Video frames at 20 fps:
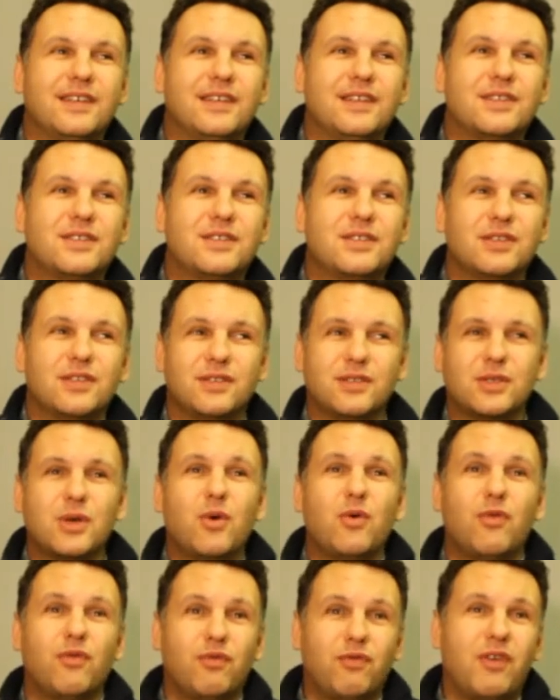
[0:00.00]
it's
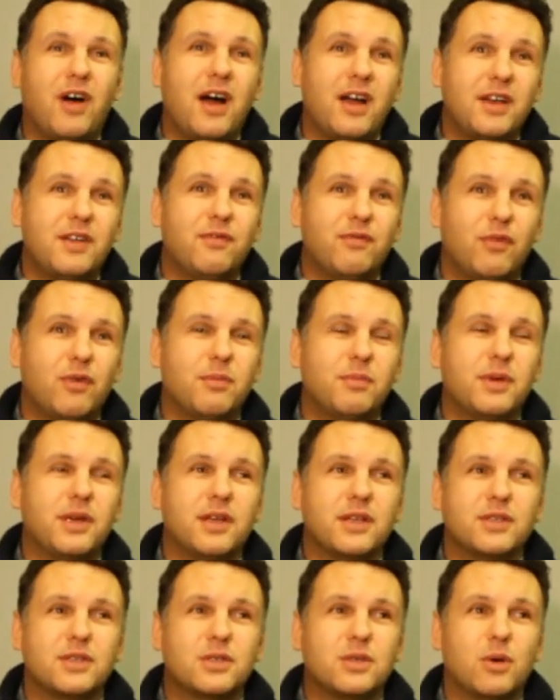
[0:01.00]
so funny for
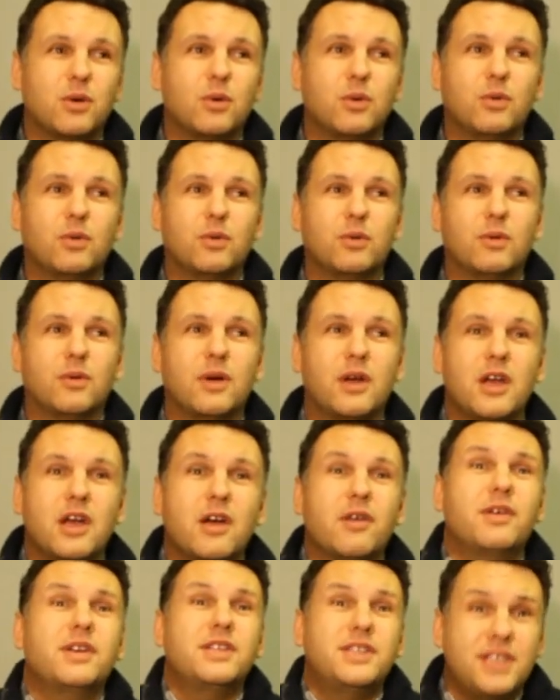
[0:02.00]
me, it's so
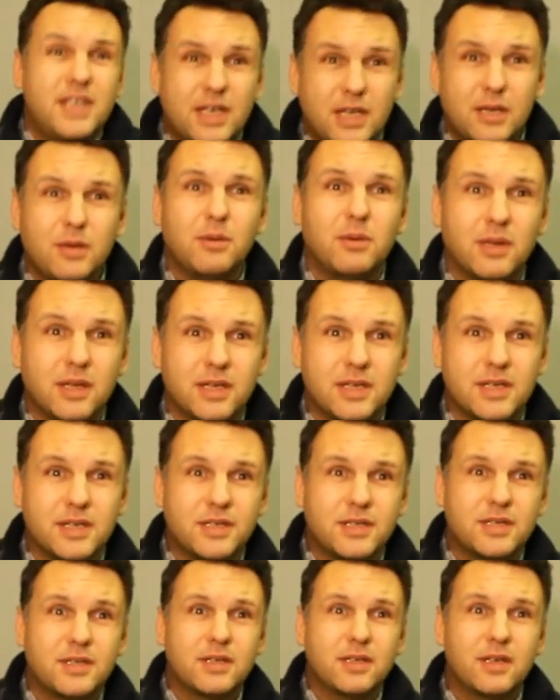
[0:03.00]

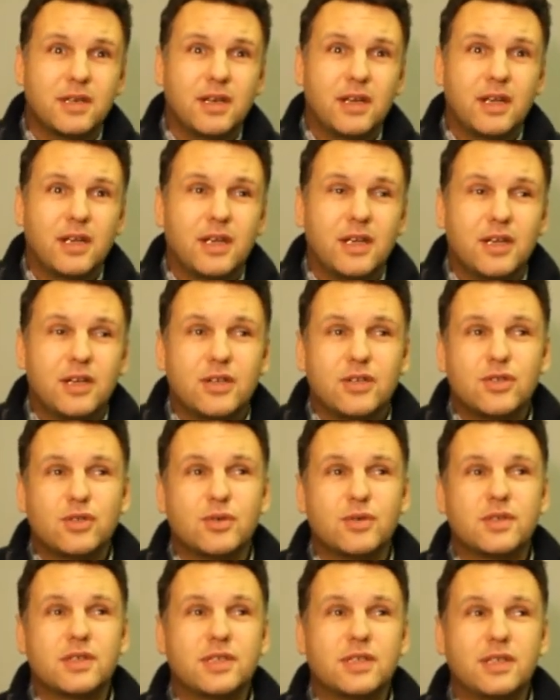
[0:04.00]
ridiculous
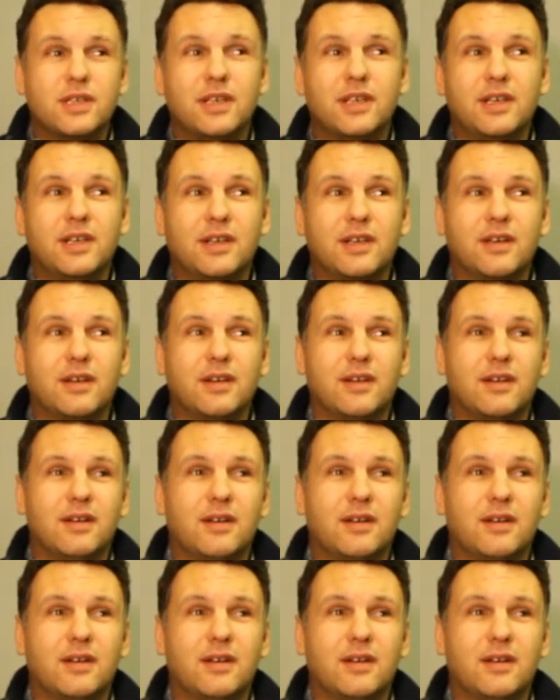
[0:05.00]
to see